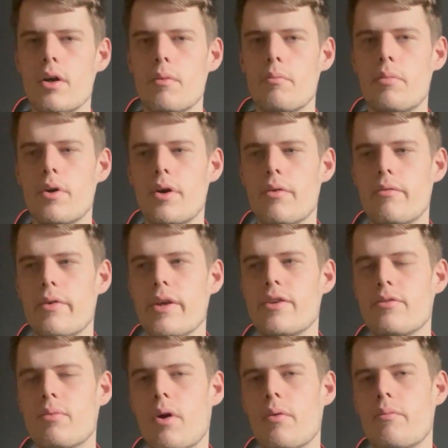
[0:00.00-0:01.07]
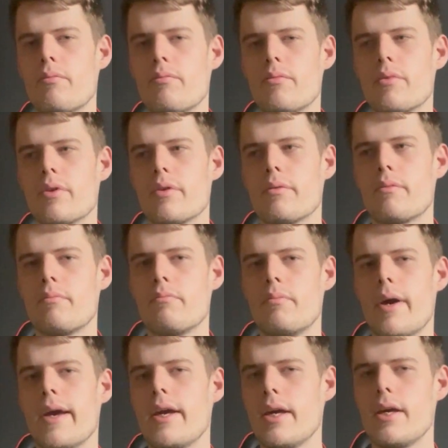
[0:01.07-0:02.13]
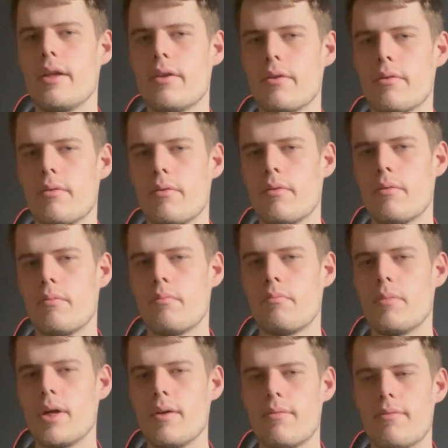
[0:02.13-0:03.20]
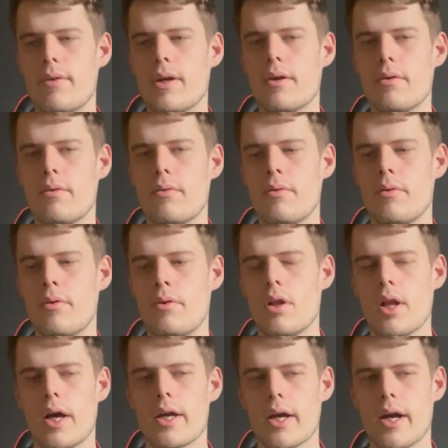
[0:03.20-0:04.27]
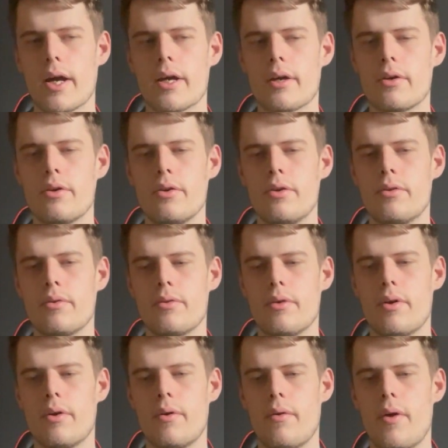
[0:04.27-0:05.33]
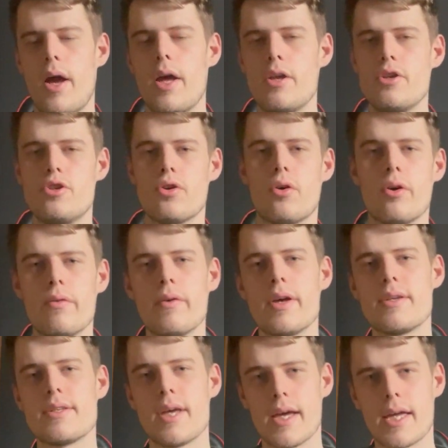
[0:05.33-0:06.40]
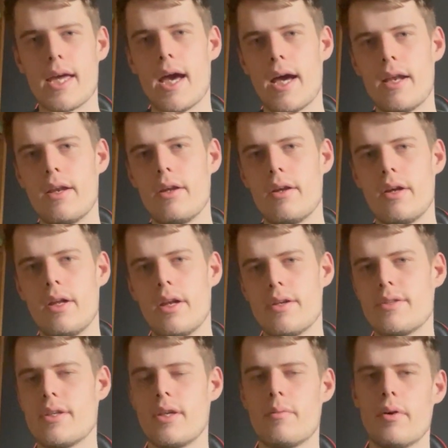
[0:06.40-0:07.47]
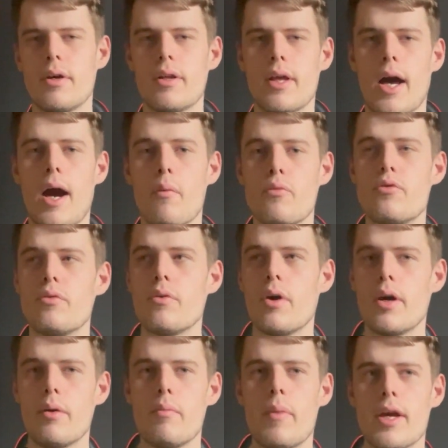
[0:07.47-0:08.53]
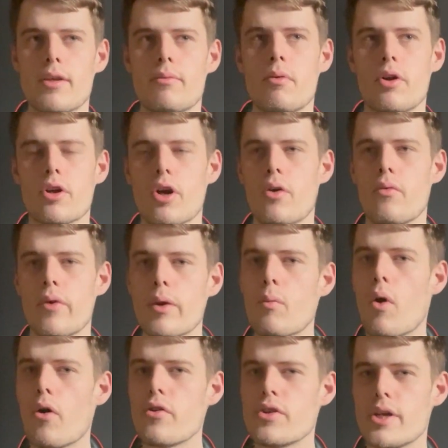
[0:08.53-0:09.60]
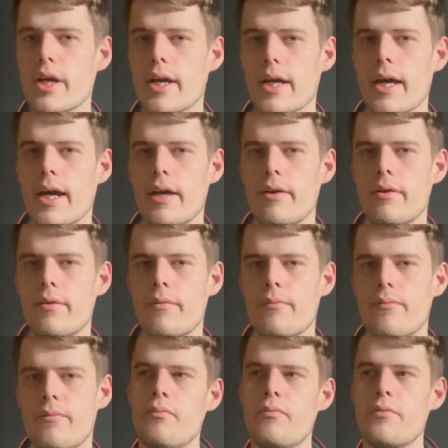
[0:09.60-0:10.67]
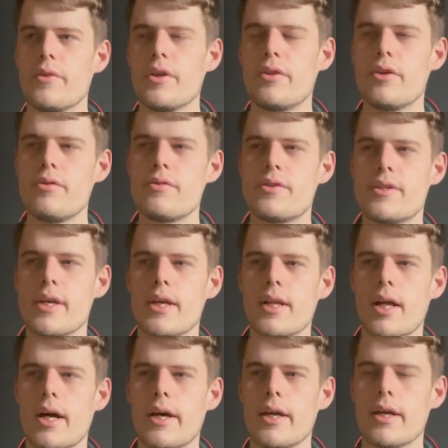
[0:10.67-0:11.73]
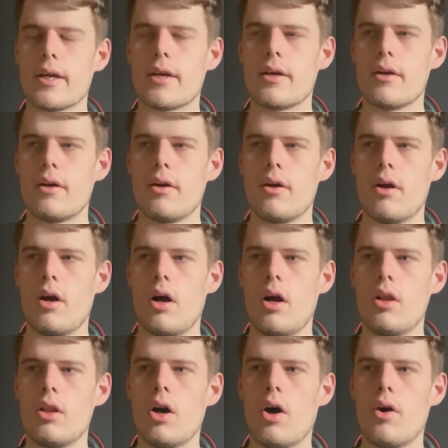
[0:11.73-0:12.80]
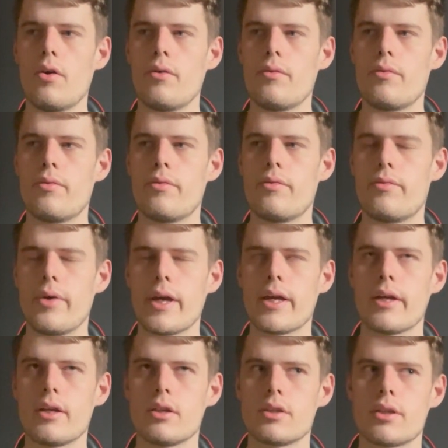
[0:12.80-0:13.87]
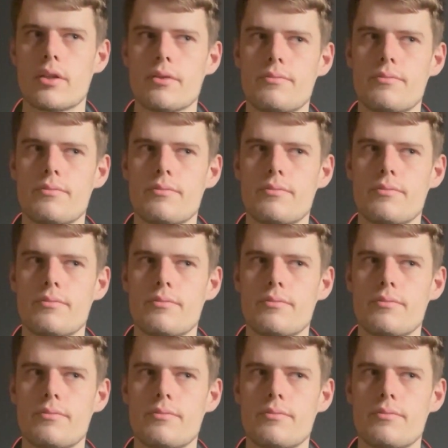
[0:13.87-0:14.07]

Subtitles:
but this one made me feel like I could enjoy this again in a cinema. It makes me want to go rewatch it again. You do see like a lot of things